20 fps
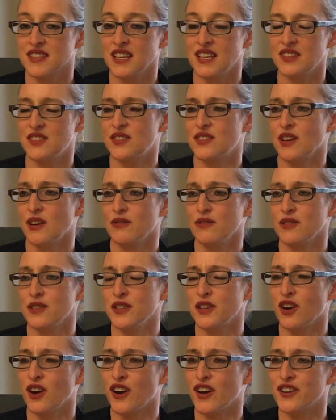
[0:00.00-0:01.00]
It's definitely
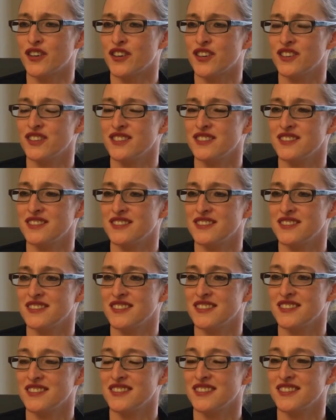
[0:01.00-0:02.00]
harder.
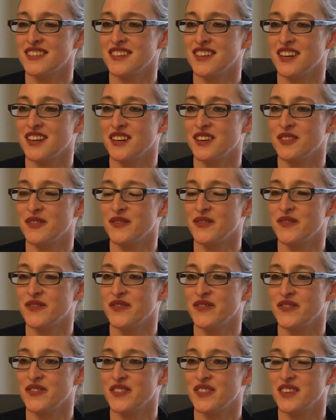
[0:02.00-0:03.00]
Um,
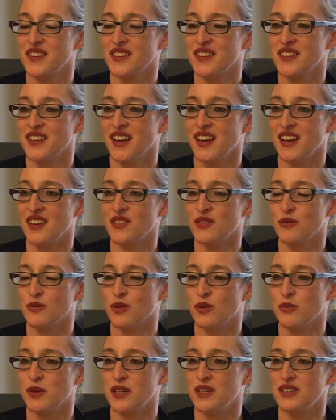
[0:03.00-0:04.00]
as a
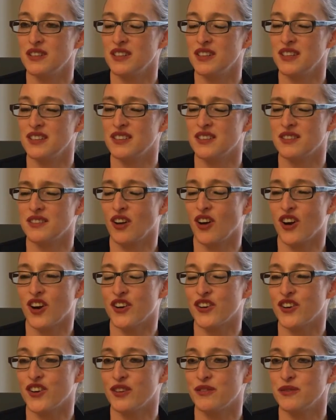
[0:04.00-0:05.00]
woman, it's
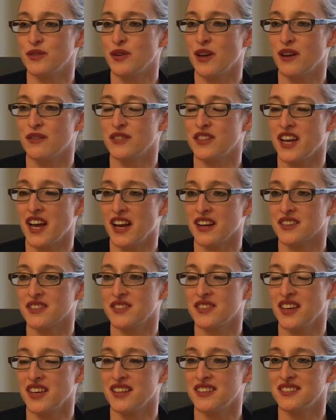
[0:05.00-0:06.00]
harder if you have an
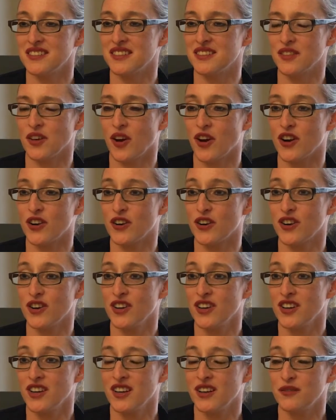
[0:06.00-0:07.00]
accent. It's harder
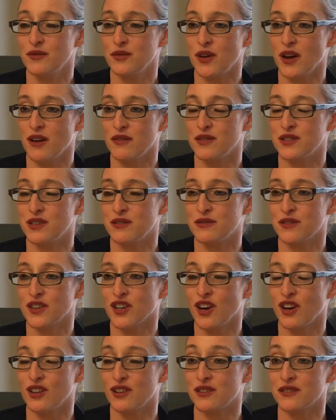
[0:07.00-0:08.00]
if you have a different
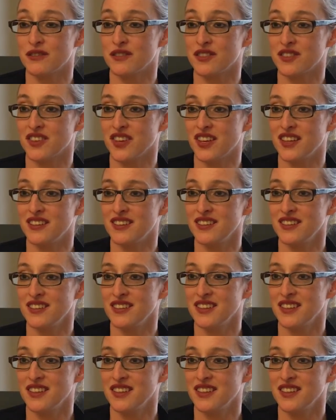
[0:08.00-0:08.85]
color of skin.